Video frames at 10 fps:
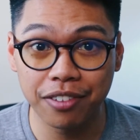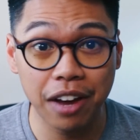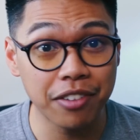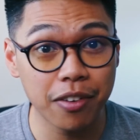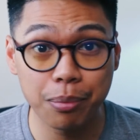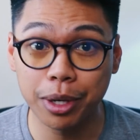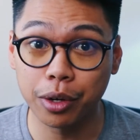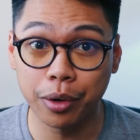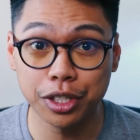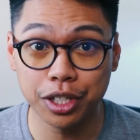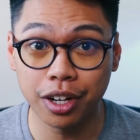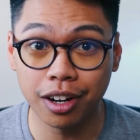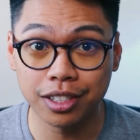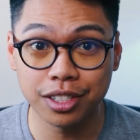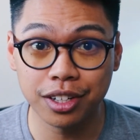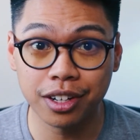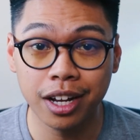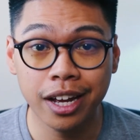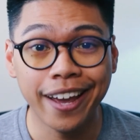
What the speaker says: I've never been to a Christian concert.